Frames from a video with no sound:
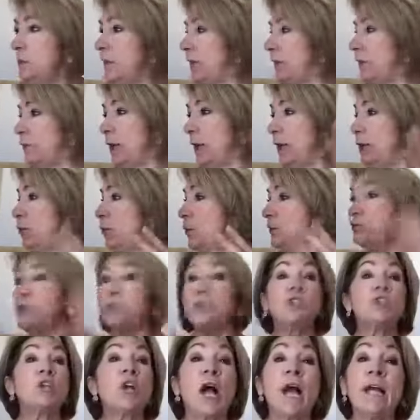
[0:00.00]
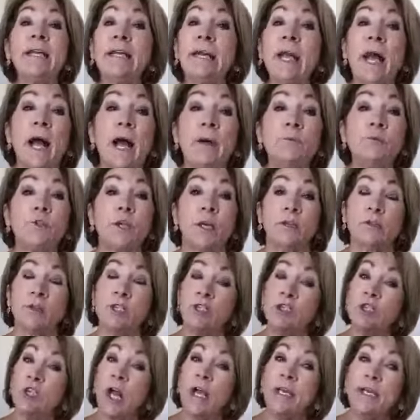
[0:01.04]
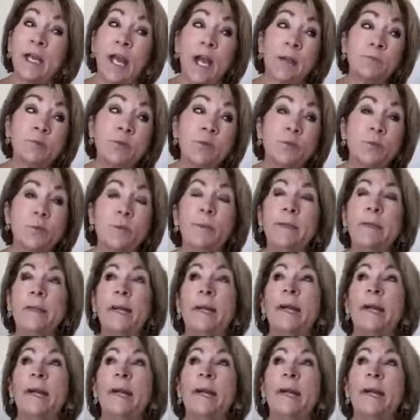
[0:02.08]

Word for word: I don't want the shiny object. The shiny object would be like,